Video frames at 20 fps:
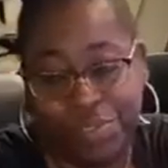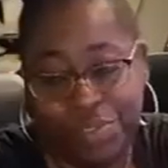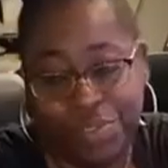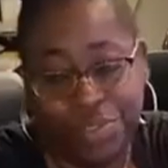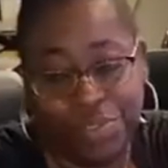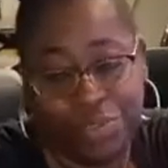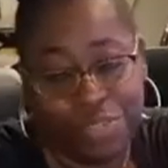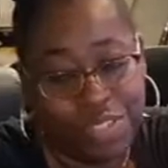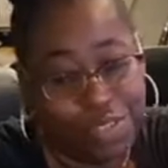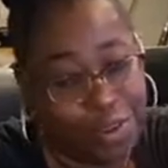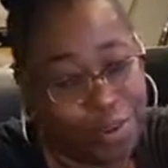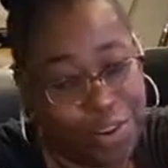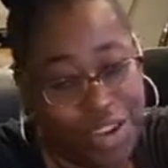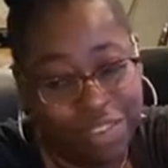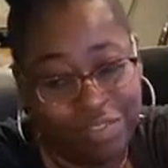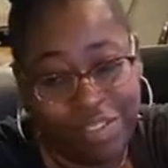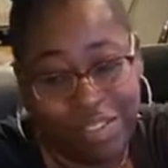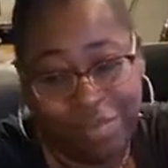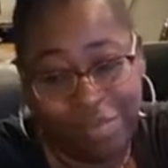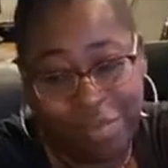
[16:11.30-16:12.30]
Using
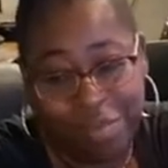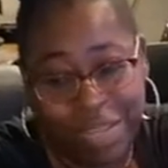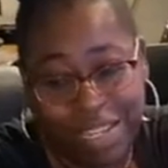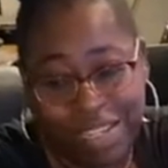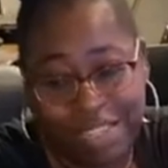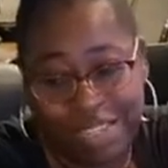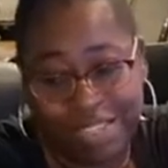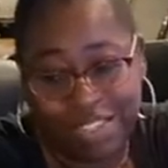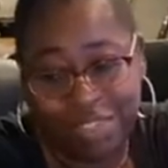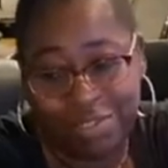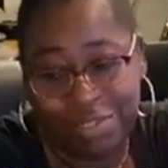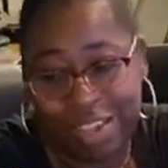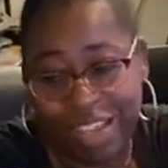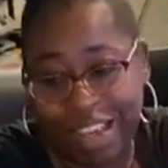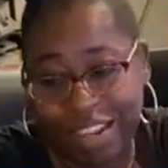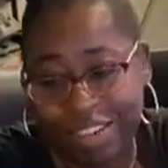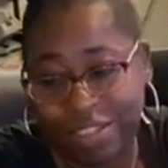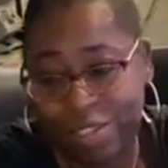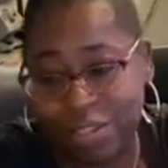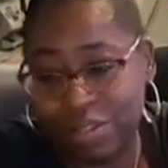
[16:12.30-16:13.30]
crafting besties, you
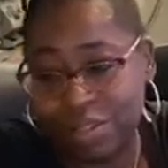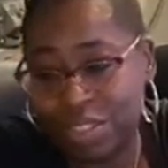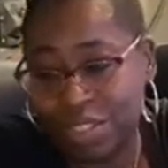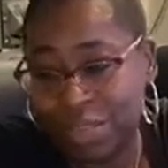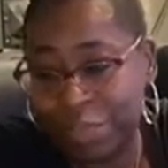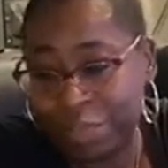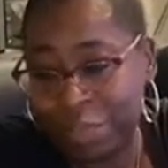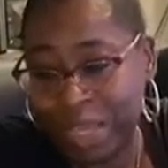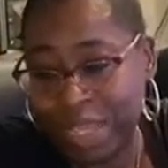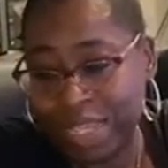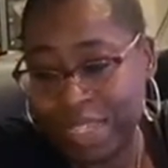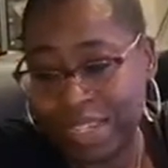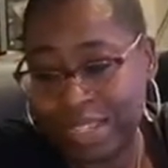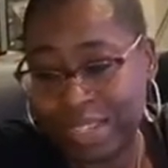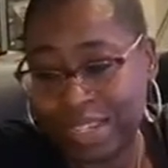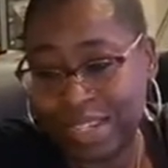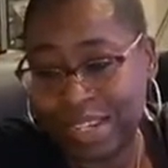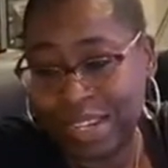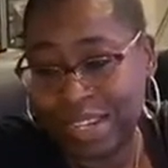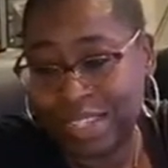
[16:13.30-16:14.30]
gotta use the
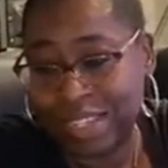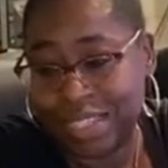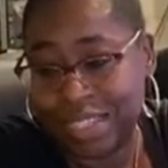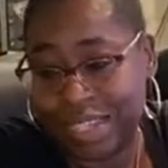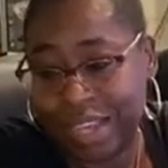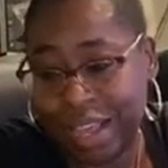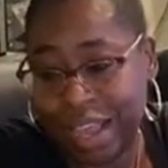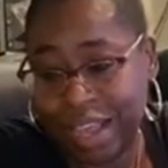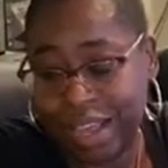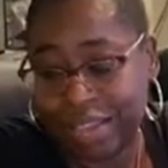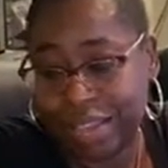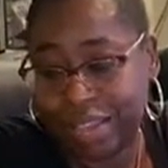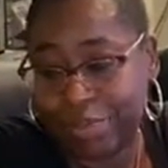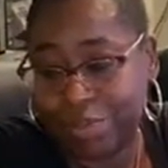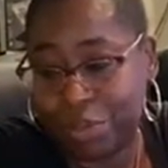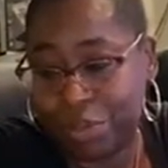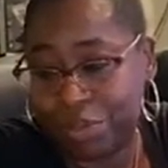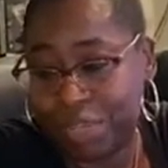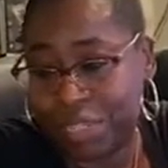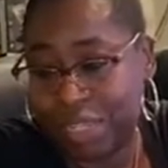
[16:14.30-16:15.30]
best, and that's the
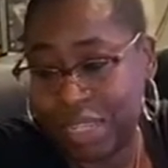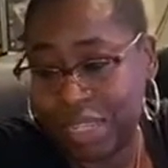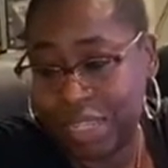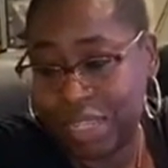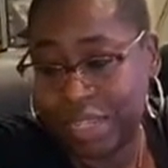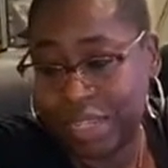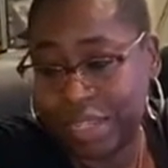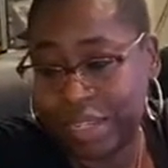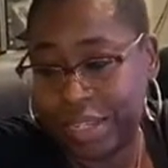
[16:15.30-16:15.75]
Cosmos ink.